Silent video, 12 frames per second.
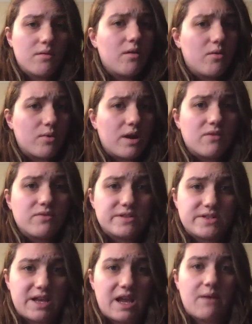around the
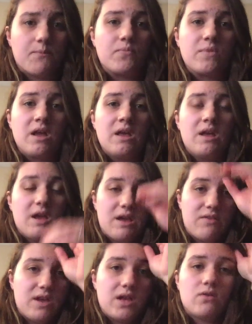same,
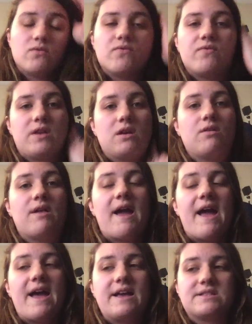and they don't feel
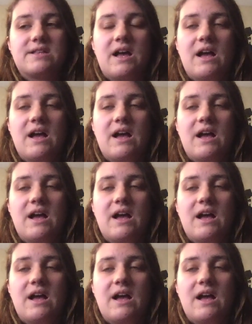as